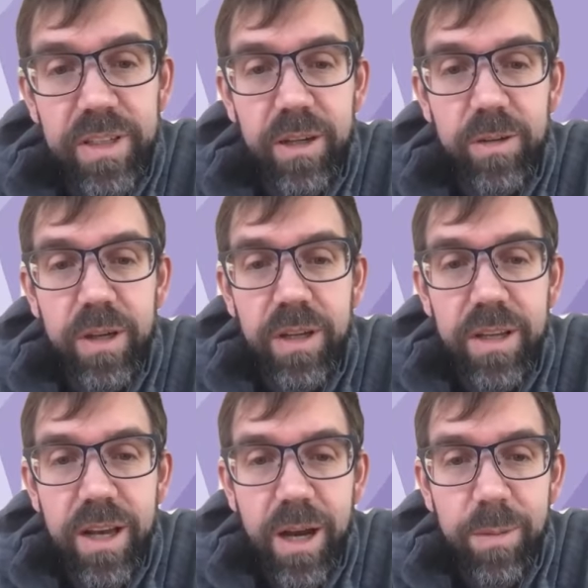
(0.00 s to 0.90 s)
you know,
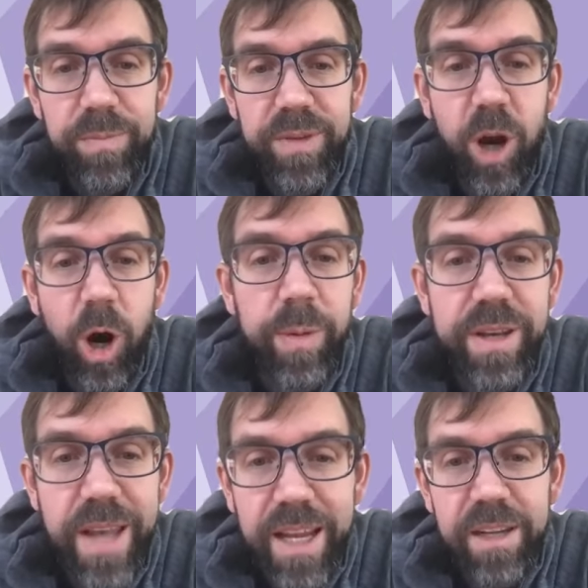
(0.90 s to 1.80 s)

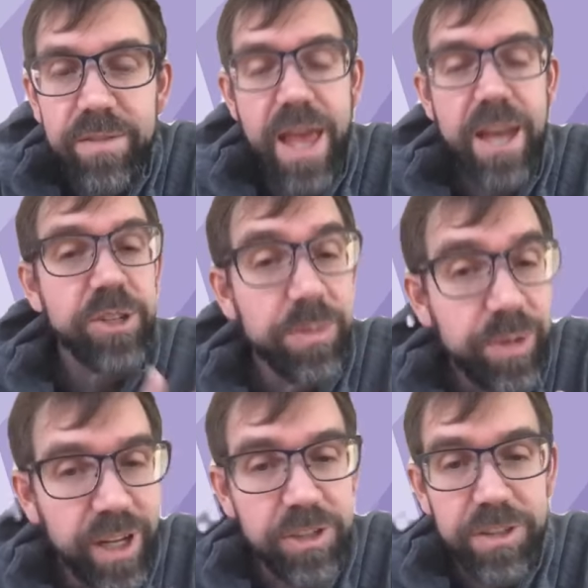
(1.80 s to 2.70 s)
carbon negative energy
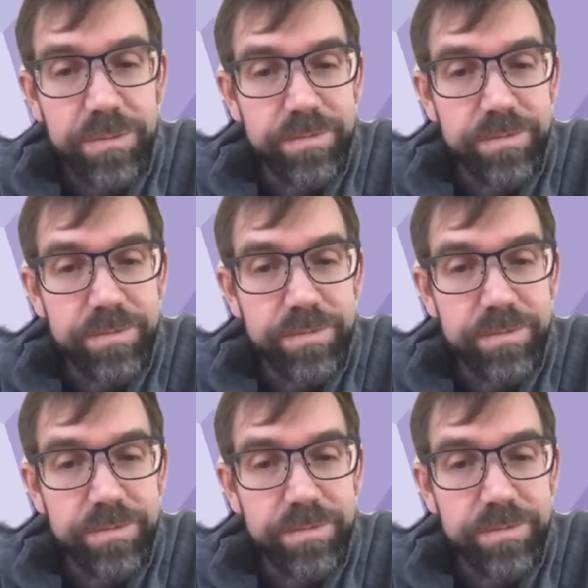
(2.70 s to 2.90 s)
production